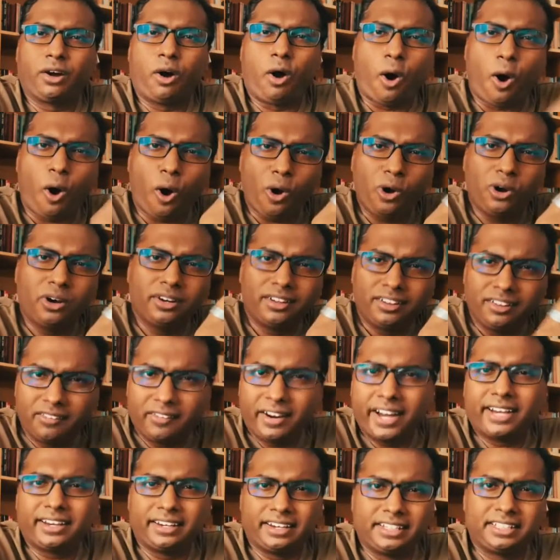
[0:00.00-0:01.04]
All
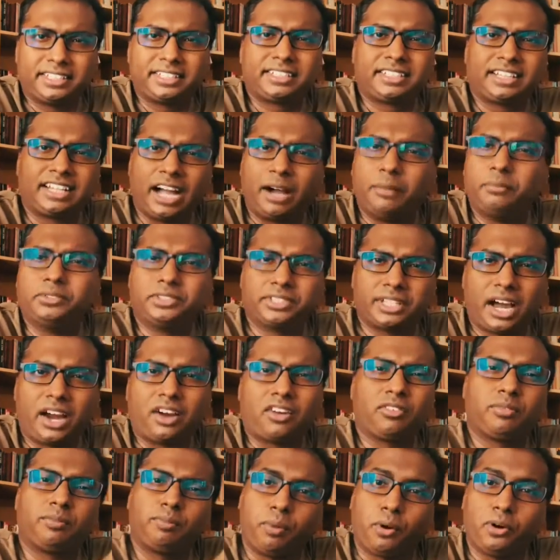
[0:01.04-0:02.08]
greatness comes out
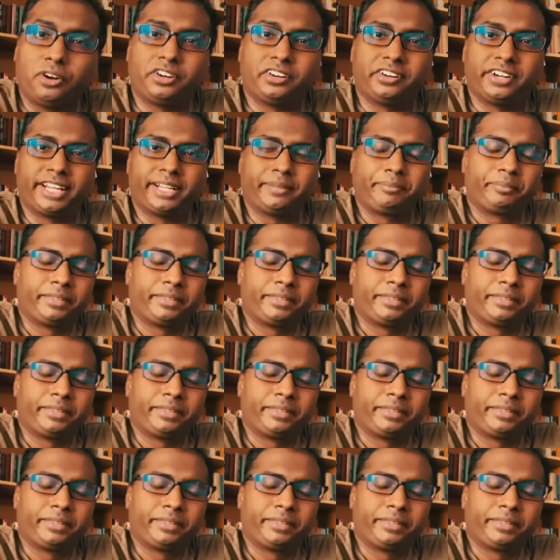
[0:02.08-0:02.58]
of pondering.